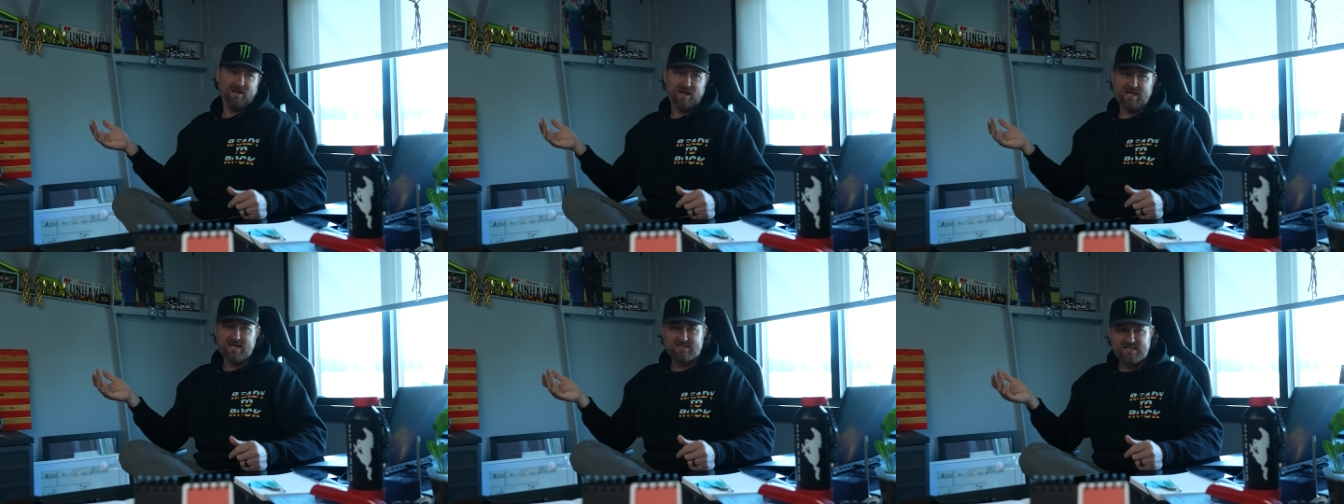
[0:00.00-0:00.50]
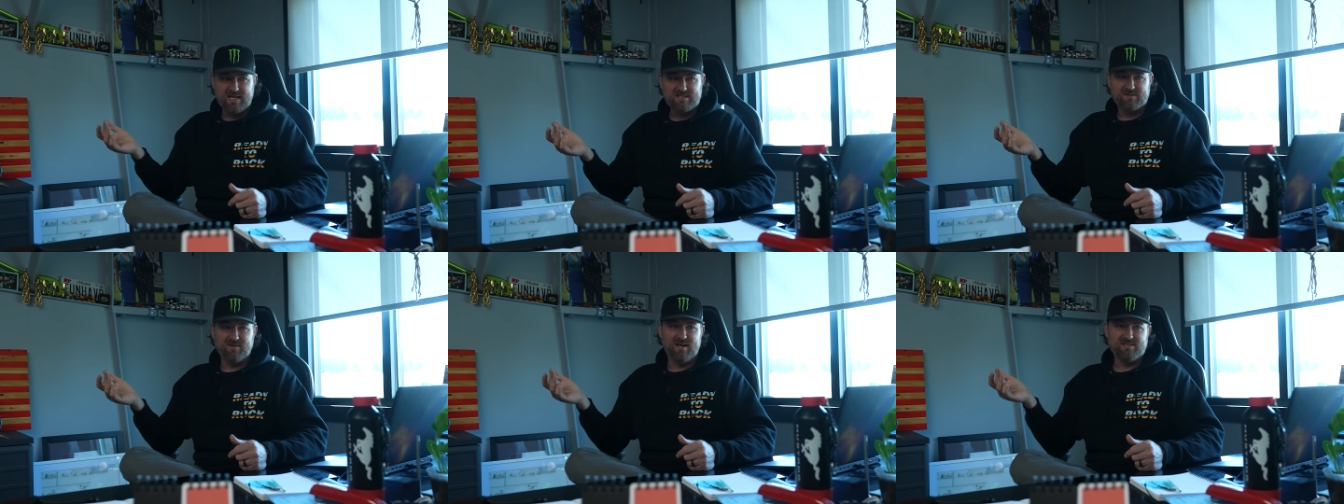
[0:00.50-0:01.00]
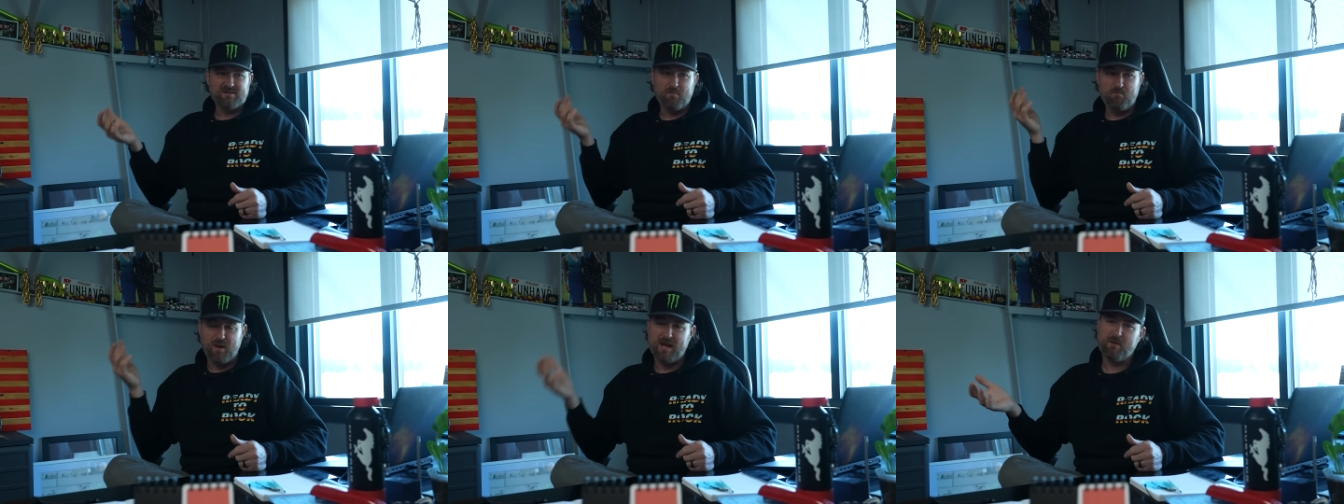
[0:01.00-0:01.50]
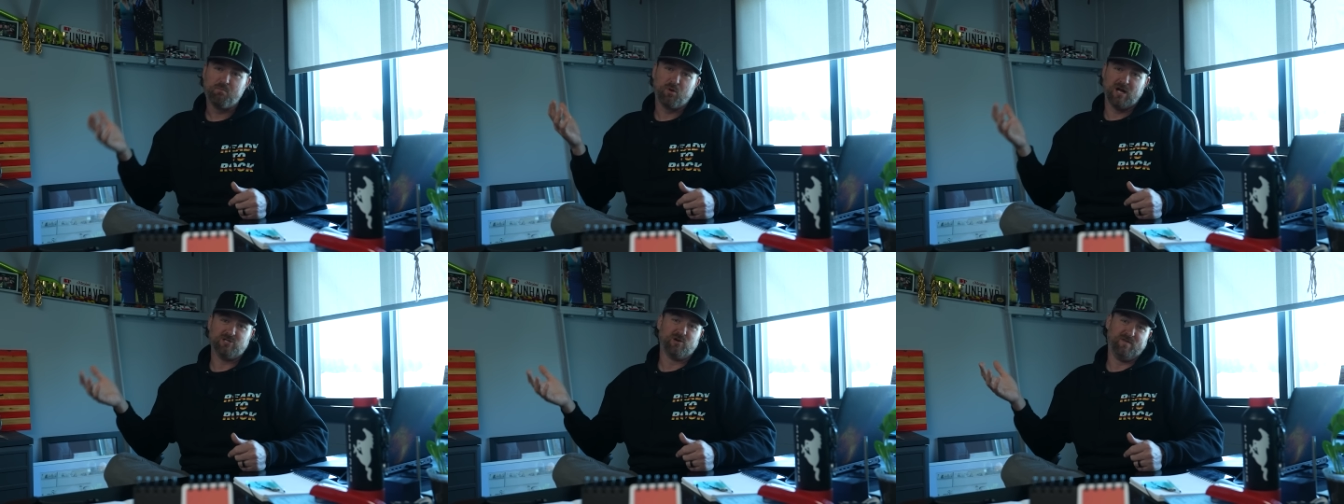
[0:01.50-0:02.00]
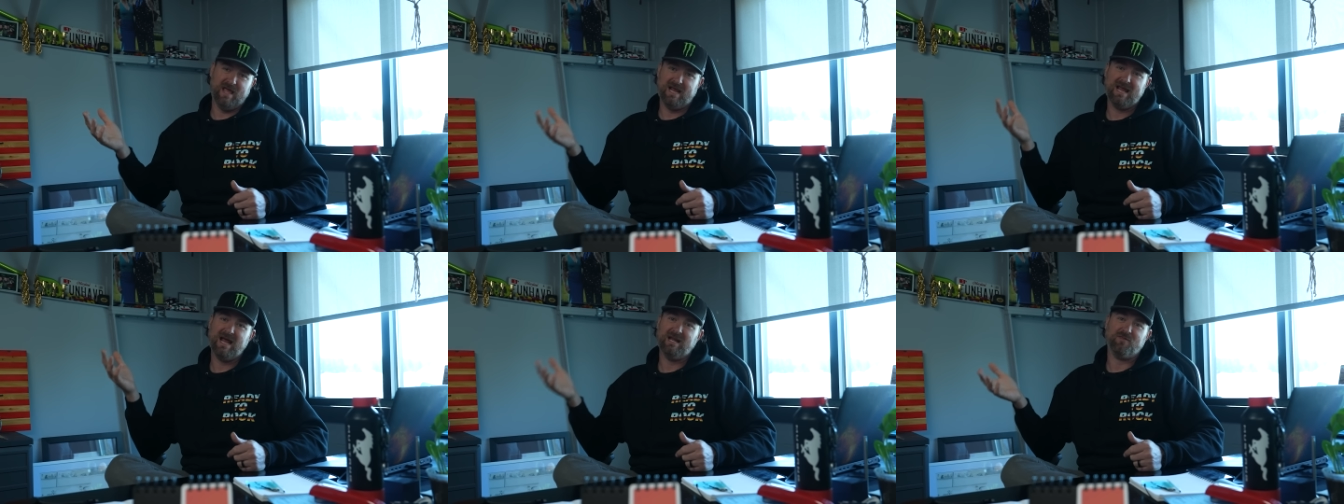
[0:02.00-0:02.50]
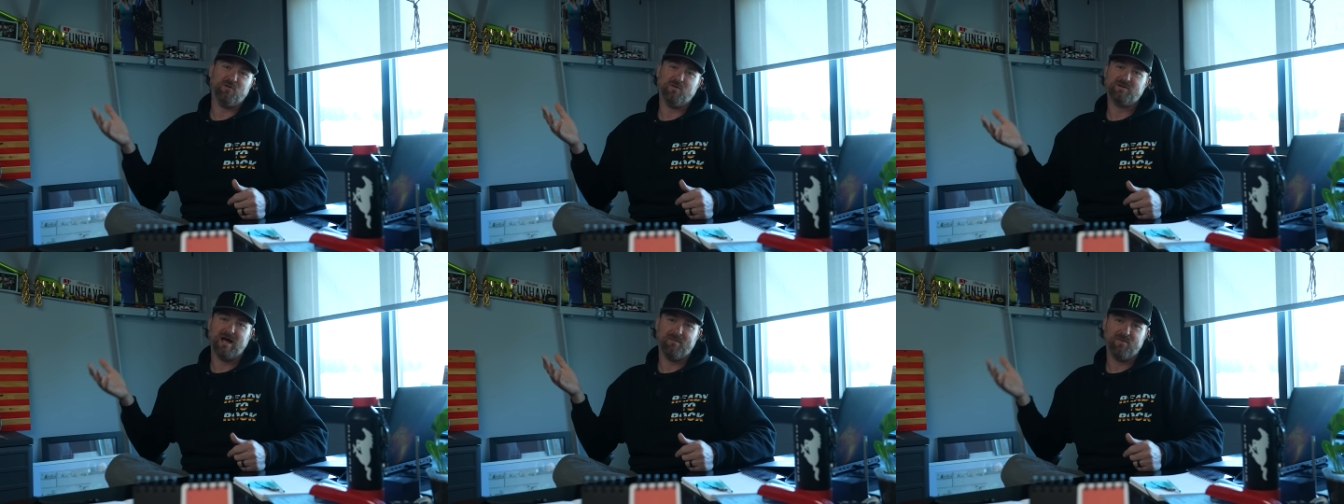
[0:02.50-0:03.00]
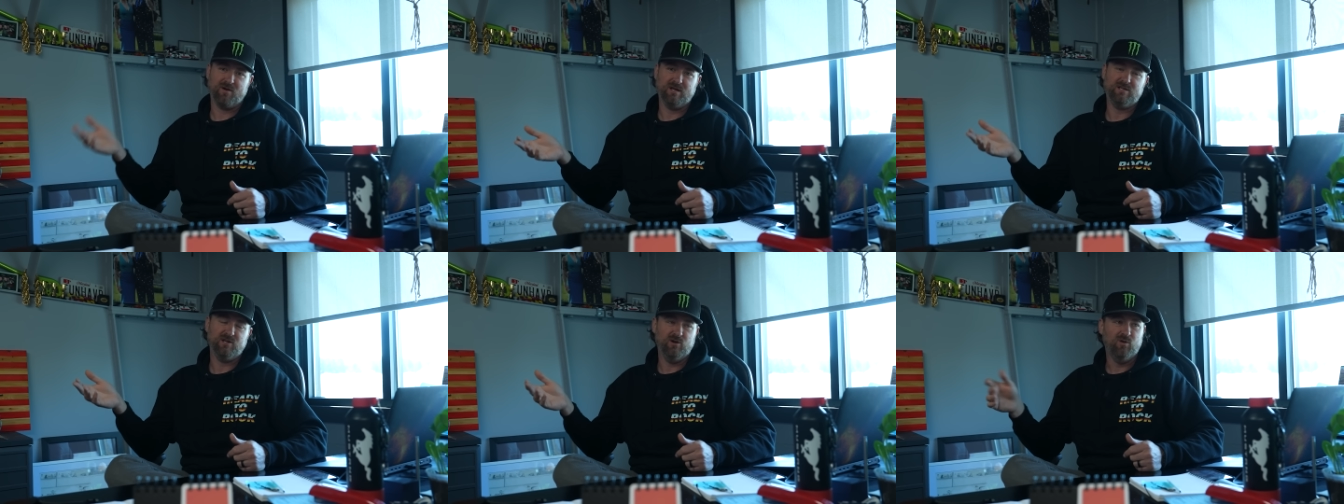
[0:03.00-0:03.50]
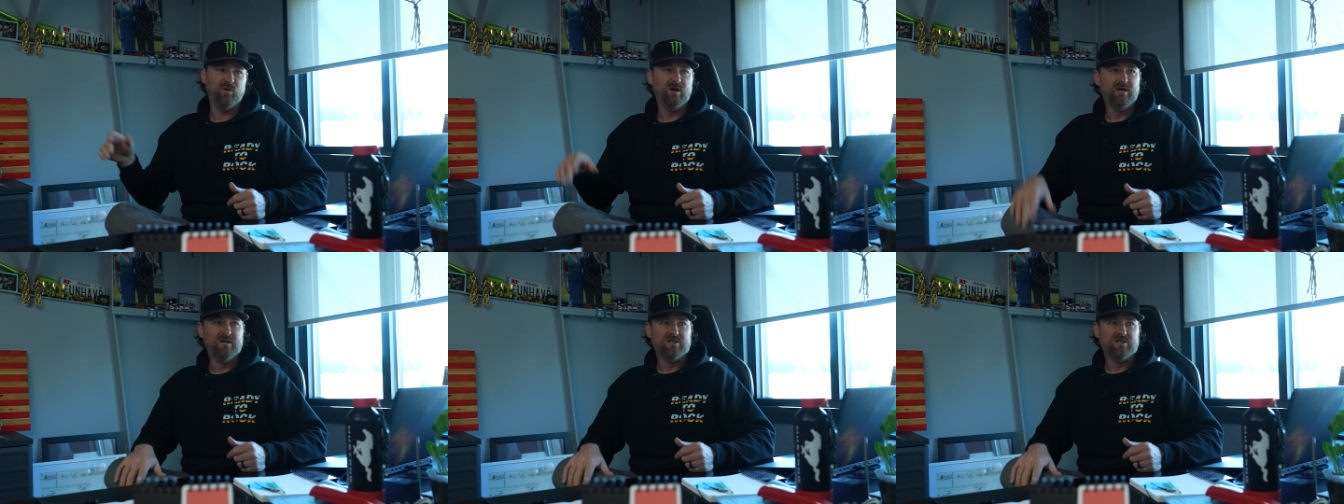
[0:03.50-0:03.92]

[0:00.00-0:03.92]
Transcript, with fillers: Like it's it's it's a big pressure thing getting through the top 32.